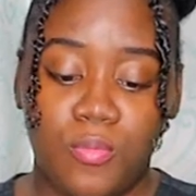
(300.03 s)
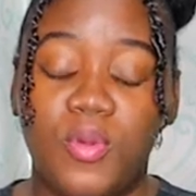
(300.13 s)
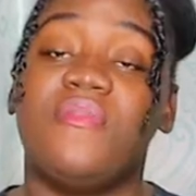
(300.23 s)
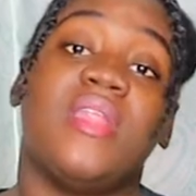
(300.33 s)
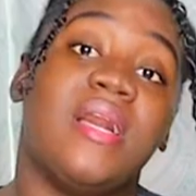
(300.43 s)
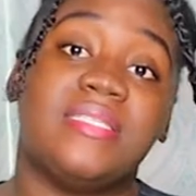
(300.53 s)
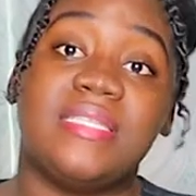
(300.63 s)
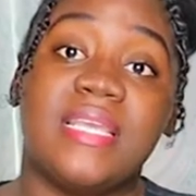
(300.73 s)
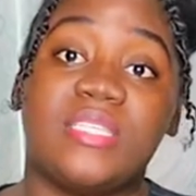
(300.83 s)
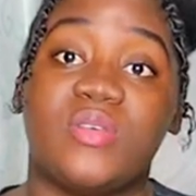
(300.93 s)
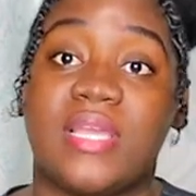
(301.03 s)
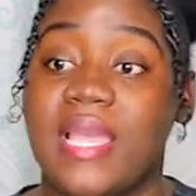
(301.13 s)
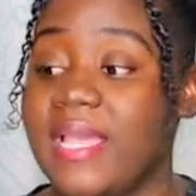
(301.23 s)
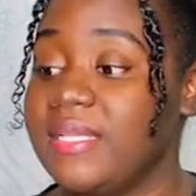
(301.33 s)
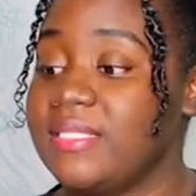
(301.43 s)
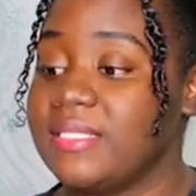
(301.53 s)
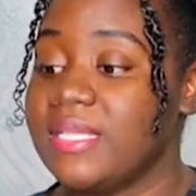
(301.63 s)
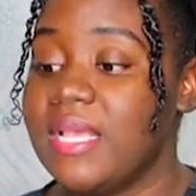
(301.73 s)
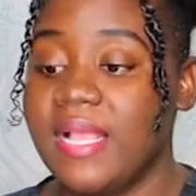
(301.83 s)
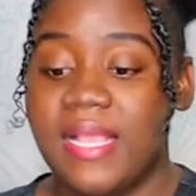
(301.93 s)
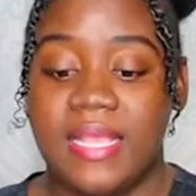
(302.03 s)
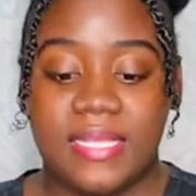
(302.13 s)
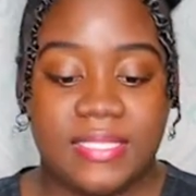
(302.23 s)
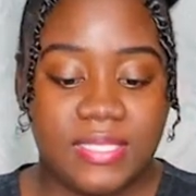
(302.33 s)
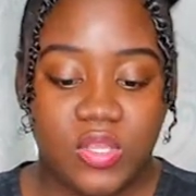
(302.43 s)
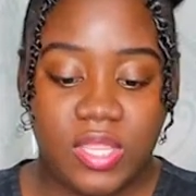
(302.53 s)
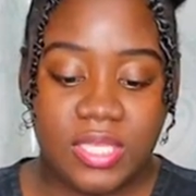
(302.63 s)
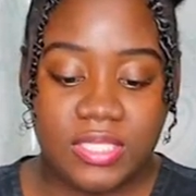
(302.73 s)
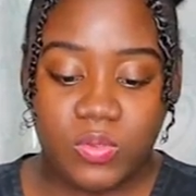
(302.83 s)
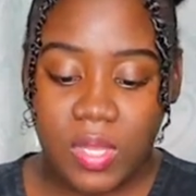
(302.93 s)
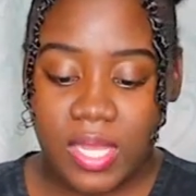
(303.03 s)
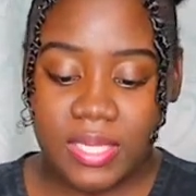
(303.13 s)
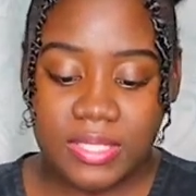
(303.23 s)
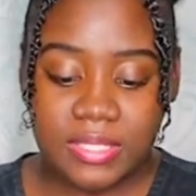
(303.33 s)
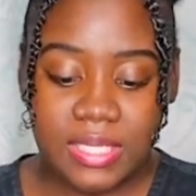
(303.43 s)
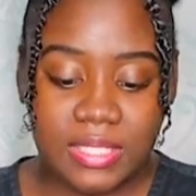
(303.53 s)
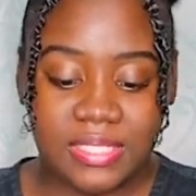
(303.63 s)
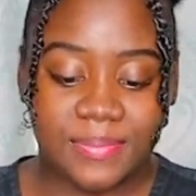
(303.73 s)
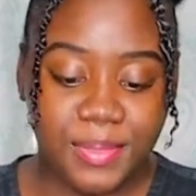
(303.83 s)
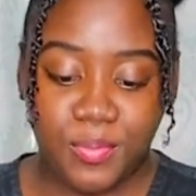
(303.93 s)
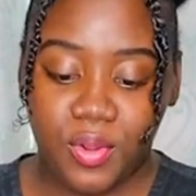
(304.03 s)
moving on to the next one guys so this one is a little bit